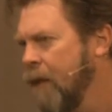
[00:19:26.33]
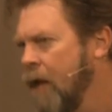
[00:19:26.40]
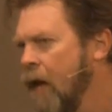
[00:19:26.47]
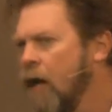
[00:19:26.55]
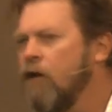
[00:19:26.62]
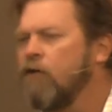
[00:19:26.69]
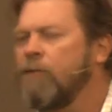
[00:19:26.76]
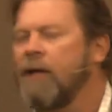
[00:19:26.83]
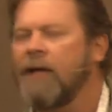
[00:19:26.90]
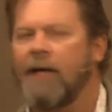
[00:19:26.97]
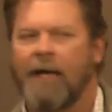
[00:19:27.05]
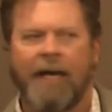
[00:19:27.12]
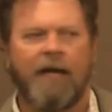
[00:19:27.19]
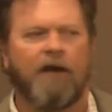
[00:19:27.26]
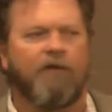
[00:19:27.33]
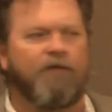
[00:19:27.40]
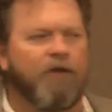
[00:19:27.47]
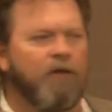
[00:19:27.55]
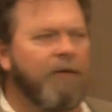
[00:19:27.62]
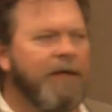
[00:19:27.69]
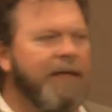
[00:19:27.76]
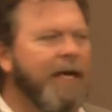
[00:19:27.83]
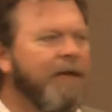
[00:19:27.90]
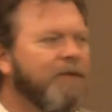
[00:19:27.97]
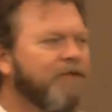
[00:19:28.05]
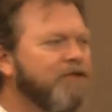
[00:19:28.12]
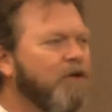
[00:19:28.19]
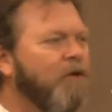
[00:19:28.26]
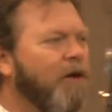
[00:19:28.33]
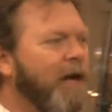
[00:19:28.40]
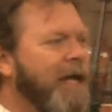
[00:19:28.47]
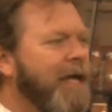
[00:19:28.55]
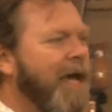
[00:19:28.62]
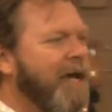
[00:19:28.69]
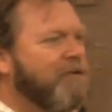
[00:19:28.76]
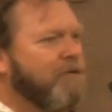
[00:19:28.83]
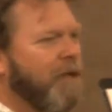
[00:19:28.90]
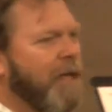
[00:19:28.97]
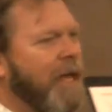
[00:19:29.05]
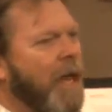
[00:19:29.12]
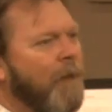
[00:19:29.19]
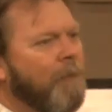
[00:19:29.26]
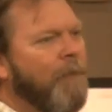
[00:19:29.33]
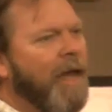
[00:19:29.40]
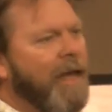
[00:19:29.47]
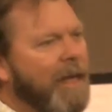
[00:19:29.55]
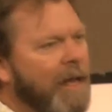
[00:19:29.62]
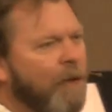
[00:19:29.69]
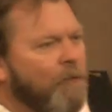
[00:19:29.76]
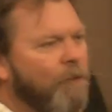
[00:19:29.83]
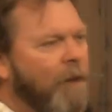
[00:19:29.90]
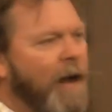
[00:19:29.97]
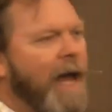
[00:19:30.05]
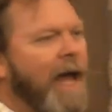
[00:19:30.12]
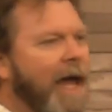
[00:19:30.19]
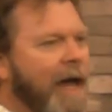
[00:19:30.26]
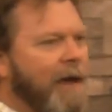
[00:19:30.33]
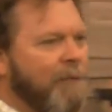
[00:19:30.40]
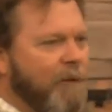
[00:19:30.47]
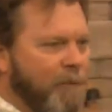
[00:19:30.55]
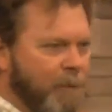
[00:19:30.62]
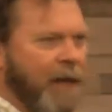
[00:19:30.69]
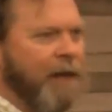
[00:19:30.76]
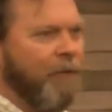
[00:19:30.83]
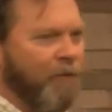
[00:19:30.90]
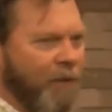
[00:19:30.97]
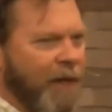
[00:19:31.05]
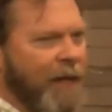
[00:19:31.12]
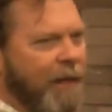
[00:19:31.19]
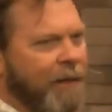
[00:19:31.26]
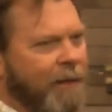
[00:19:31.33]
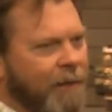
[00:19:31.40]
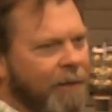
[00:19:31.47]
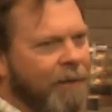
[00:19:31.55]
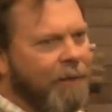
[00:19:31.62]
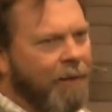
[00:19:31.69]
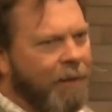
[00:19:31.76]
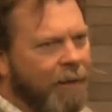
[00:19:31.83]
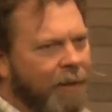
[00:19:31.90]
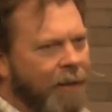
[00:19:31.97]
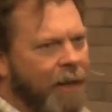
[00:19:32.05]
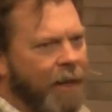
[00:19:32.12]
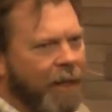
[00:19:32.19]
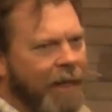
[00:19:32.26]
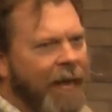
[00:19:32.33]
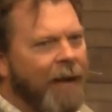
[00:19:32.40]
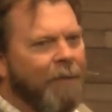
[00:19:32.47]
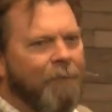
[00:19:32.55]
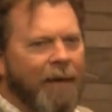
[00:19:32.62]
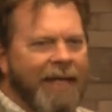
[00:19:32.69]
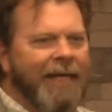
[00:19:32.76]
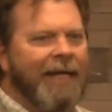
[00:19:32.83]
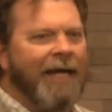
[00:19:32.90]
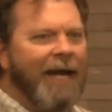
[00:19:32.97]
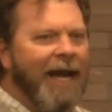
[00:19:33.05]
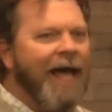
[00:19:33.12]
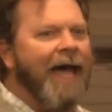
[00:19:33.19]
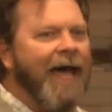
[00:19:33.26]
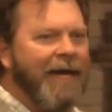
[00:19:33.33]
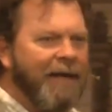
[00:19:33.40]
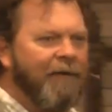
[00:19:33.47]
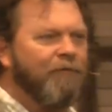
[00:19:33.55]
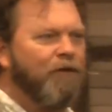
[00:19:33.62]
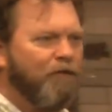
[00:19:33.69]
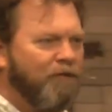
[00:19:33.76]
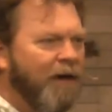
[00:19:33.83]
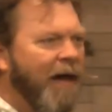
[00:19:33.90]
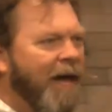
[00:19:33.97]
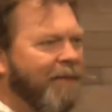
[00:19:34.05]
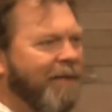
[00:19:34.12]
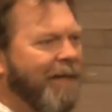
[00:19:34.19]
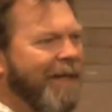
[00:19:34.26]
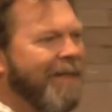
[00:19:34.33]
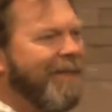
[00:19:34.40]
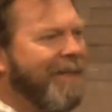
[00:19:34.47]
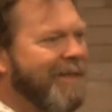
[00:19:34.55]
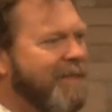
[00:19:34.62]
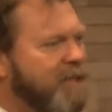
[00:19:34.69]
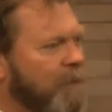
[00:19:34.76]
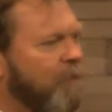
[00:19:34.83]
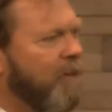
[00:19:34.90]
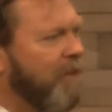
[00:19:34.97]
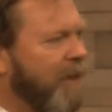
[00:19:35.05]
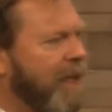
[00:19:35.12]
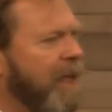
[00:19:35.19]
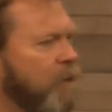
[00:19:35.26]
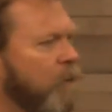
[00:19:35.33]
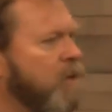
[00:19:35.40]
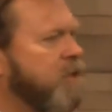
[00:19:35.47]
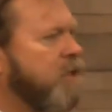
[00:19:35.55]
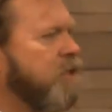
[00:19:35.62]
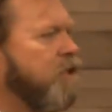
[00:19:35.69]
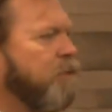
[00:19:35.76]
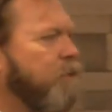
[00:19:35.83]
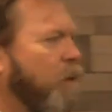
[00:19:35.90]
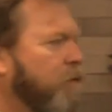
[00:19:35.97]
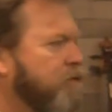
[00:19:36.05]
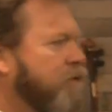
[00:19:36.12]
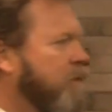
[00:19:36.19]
A little bit later, if you'll read down the story, he actually made a rhyme about that, kind of making light of the fact that he did something that he wasn't supposed